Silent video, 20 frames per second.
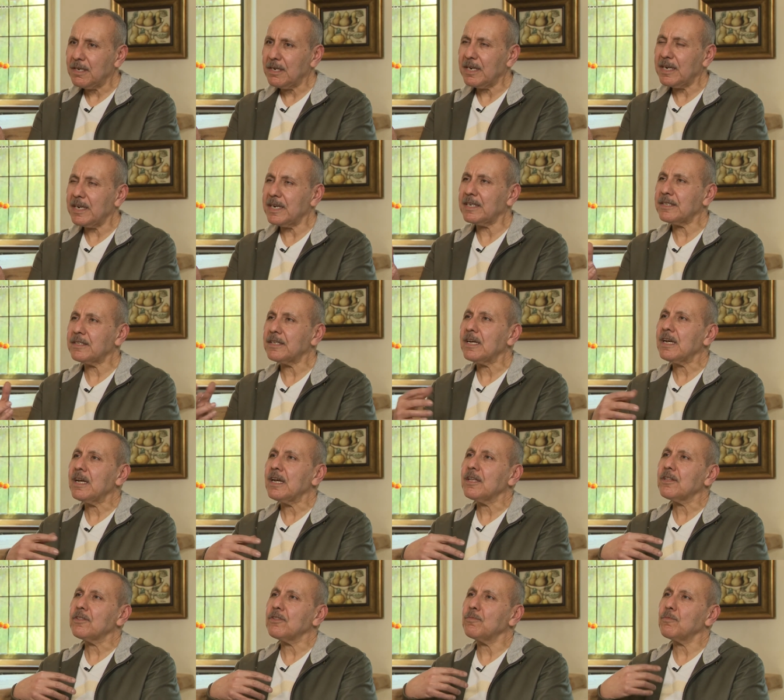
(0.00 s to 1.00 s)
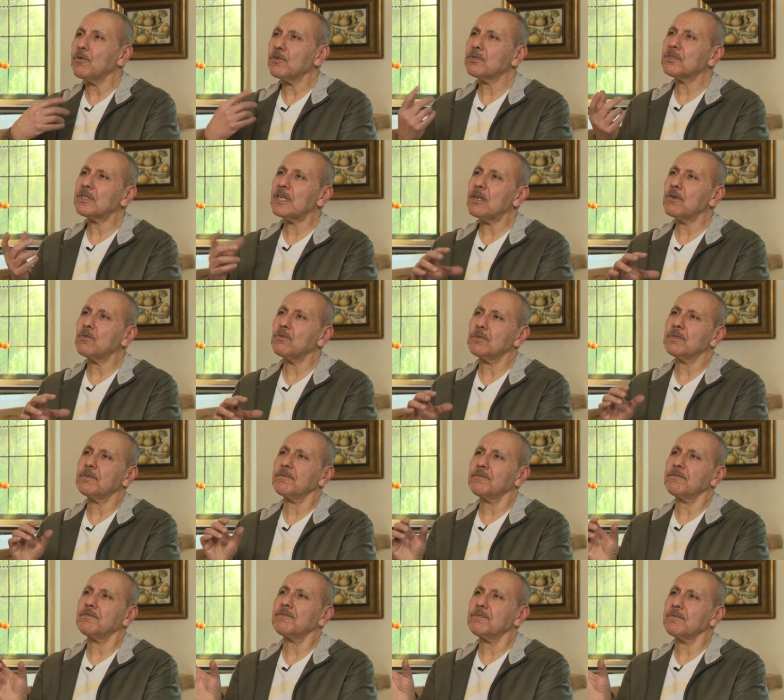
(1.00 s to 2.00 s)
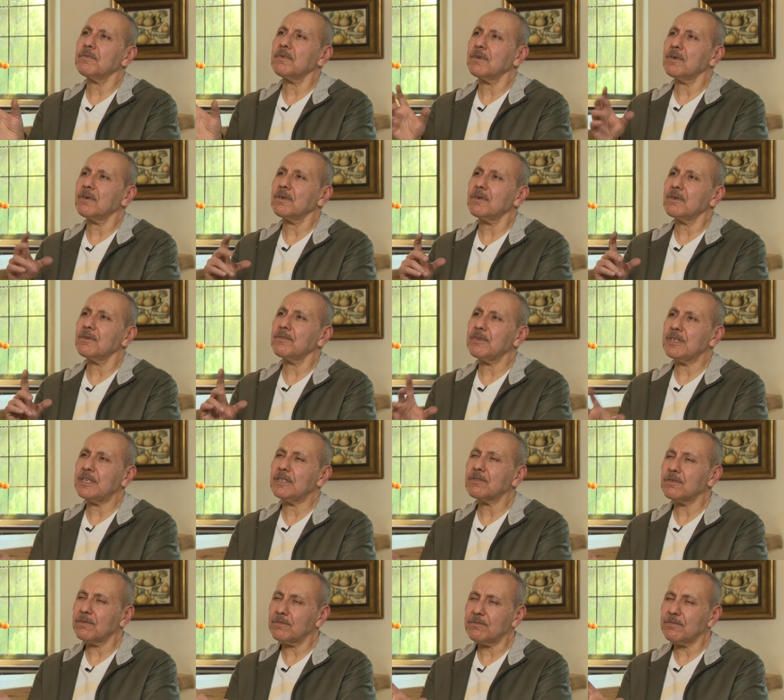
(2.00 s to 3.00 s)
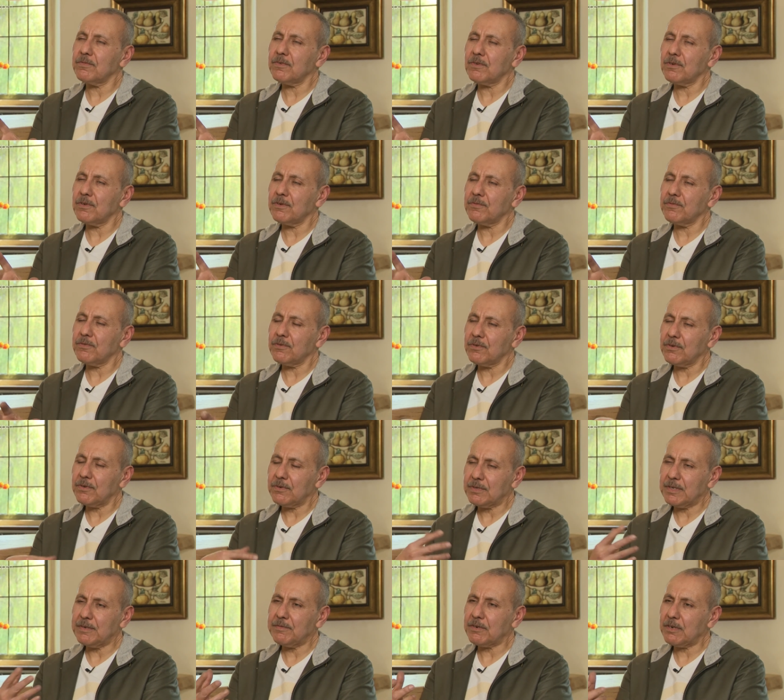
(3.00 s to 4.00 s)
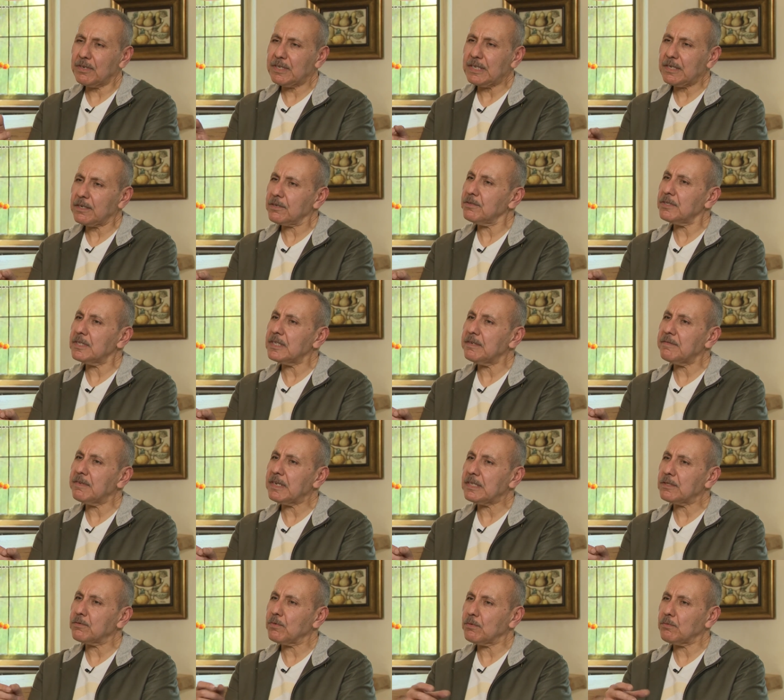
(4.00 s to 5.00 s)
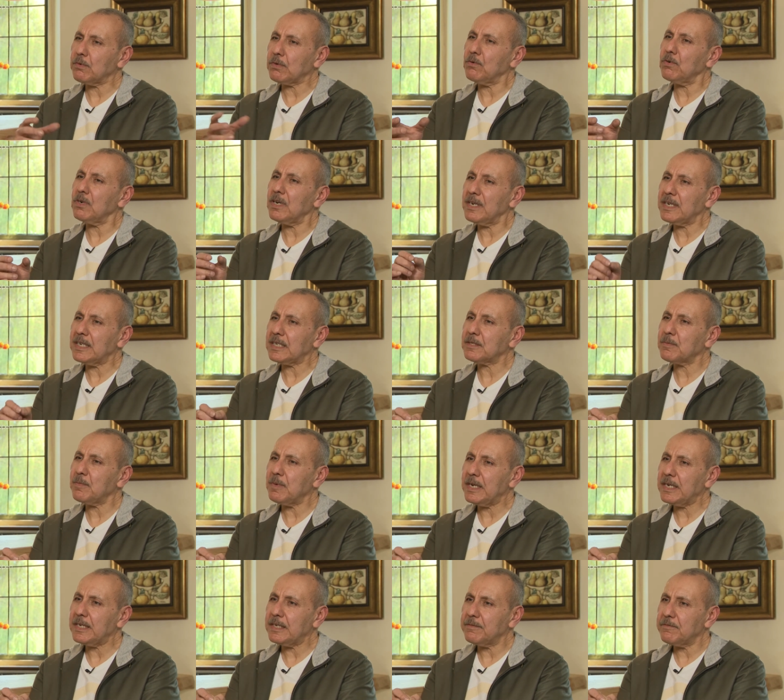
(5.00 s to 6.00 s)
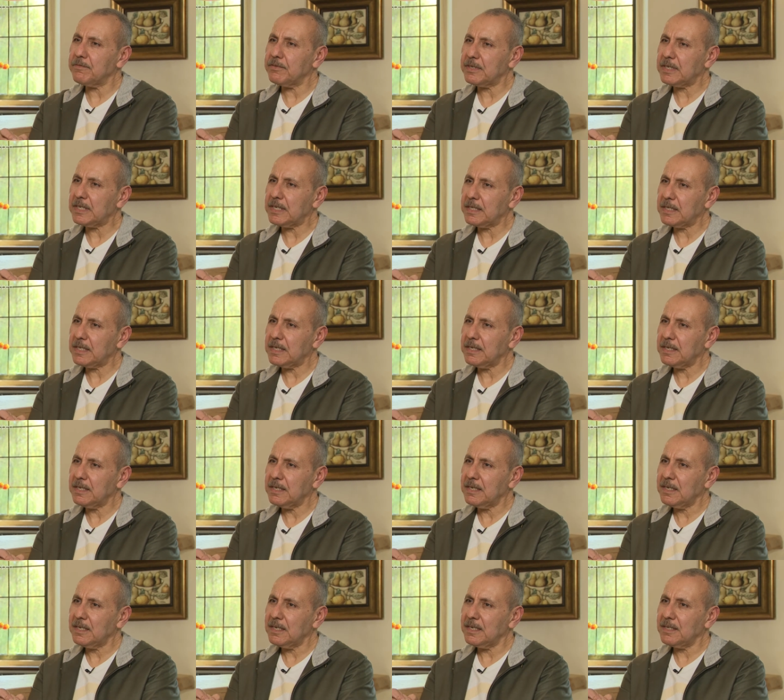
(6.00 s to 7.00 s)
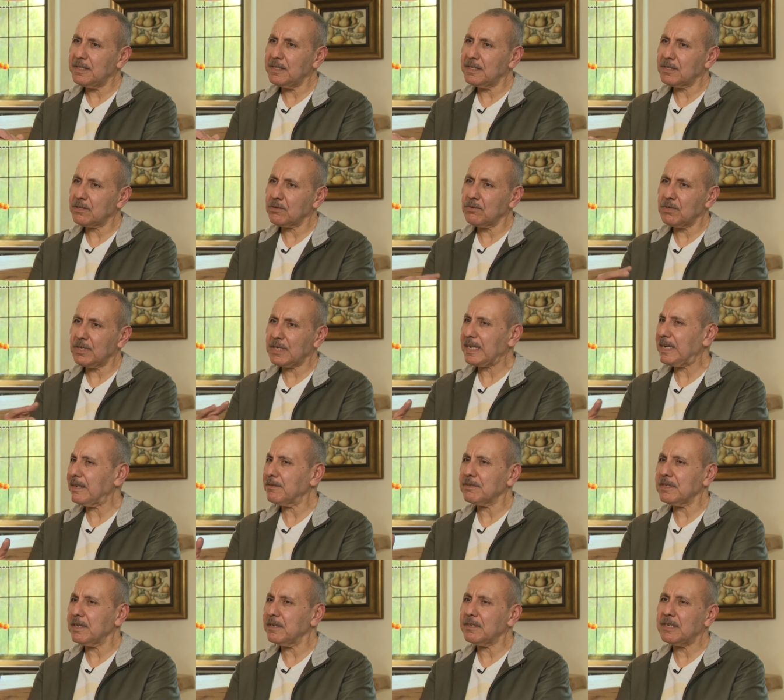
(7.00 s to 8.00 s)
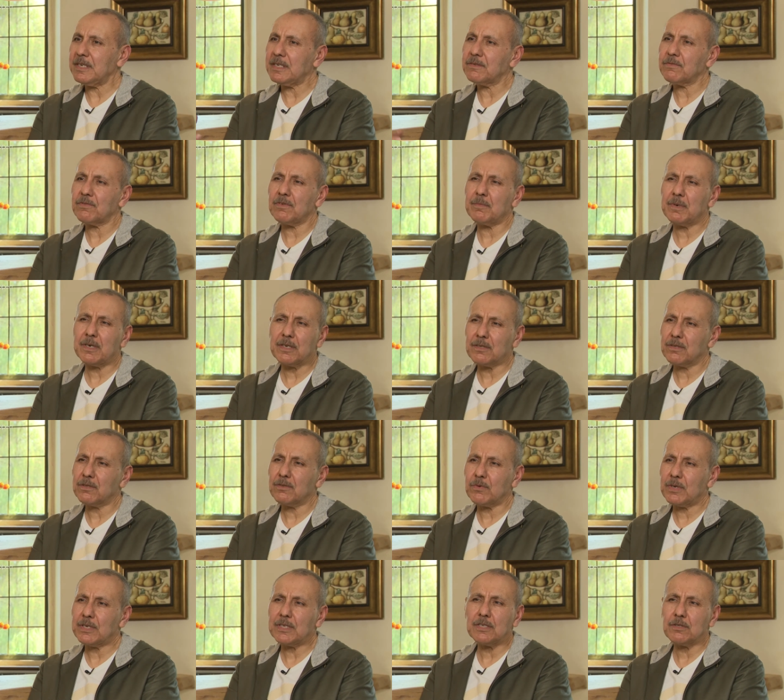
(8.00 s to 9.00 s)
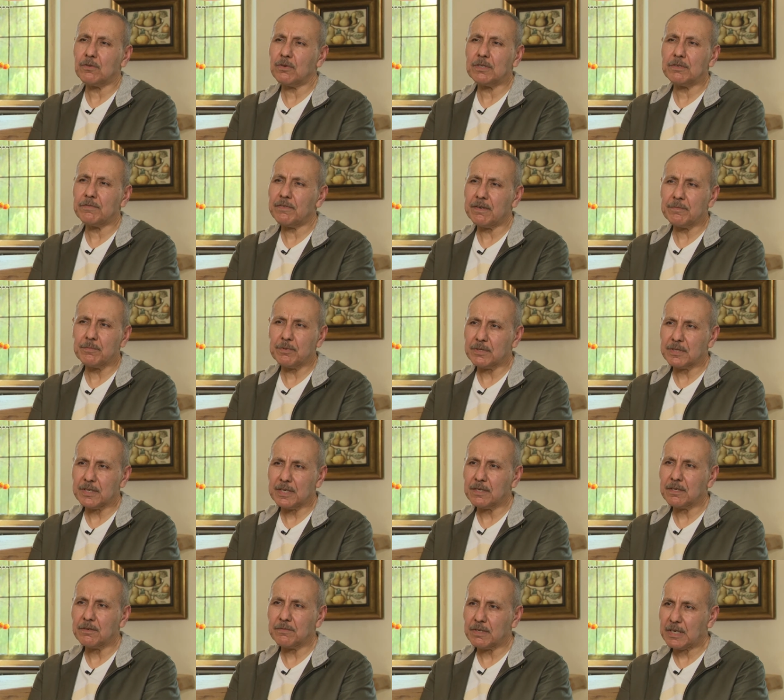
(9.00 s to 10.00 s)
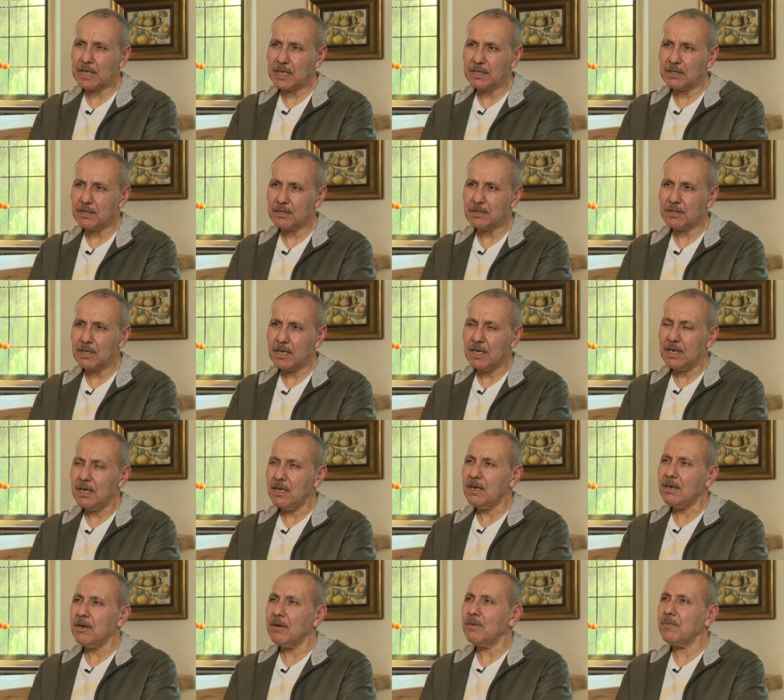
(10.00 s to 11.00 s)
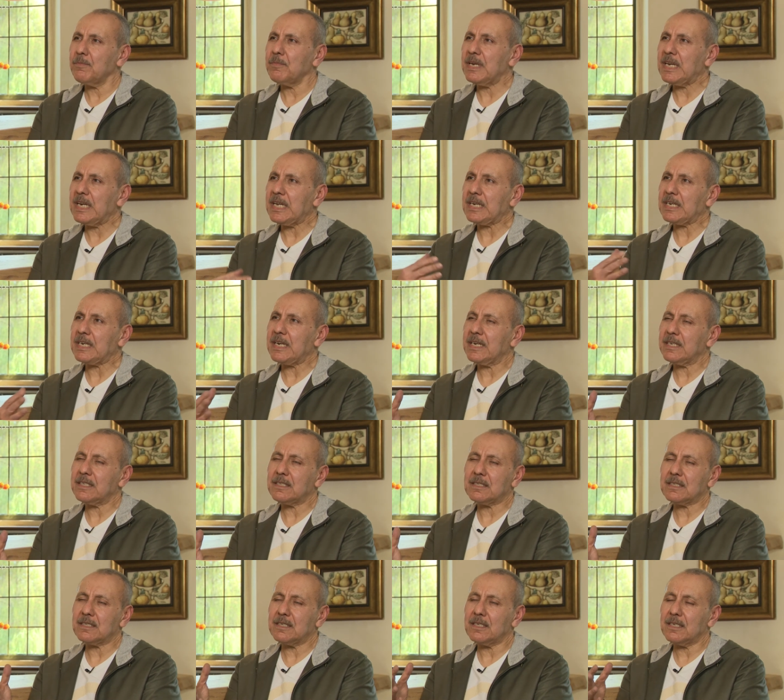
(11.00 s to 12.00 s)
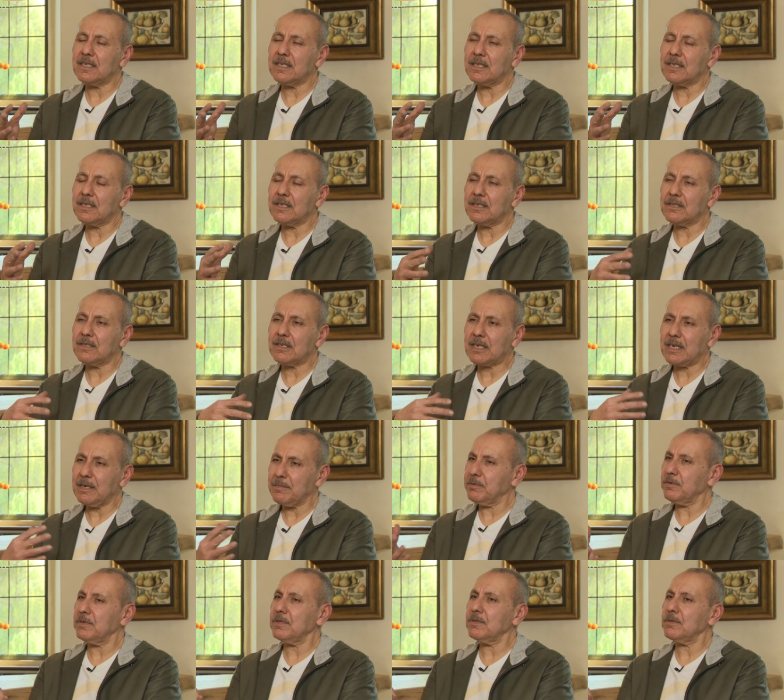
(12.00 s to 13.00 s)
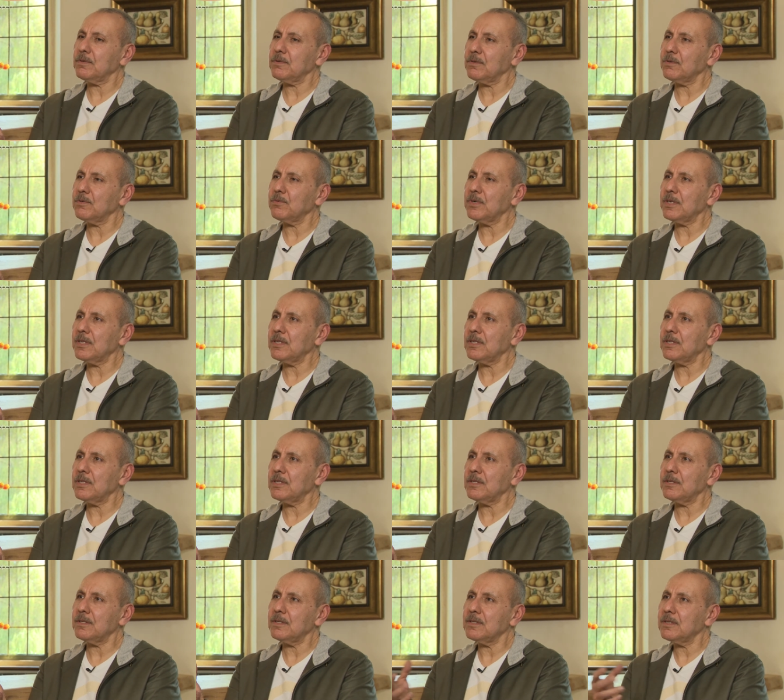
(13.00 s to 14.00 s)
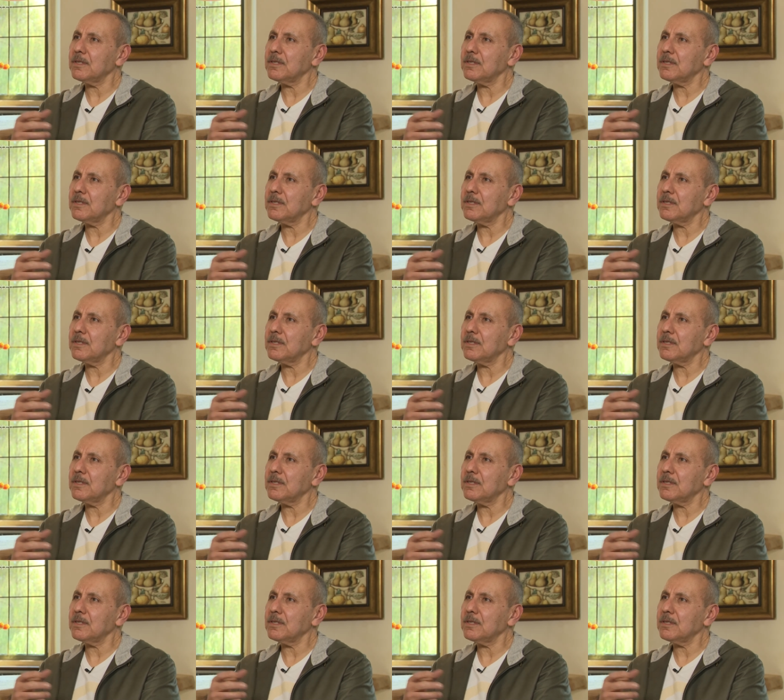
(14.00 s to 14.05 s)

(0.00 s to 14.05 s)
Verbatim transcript: And the most elusive uh, reason for, for difficulty in conceiving is what we call unexplained infertility. And this could account nowadays for about 20 25% of the cases, meaning that uh, the couple will